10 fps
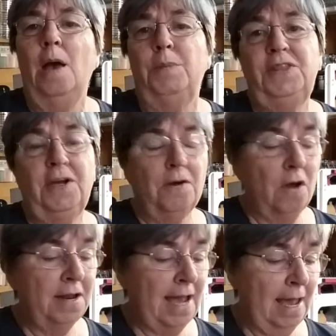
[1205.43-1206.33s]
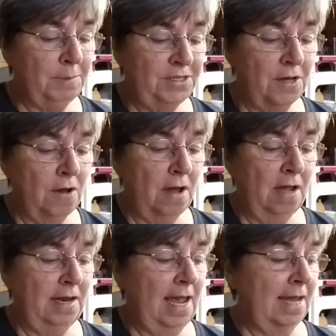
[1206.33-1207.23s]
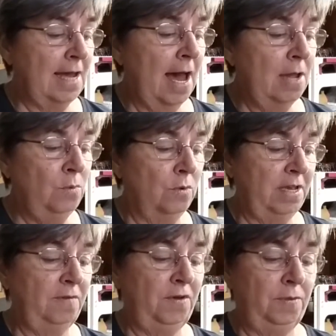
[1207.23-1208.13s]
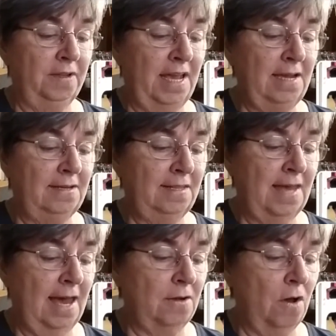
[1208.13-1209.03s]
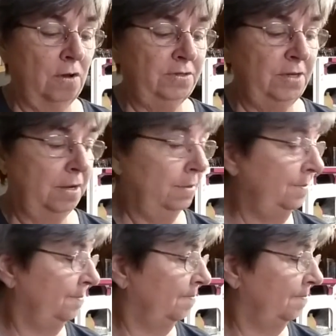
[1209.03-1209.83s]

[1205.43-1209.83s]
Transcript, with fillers: But they're on Amazon, and I will give you the link to that also.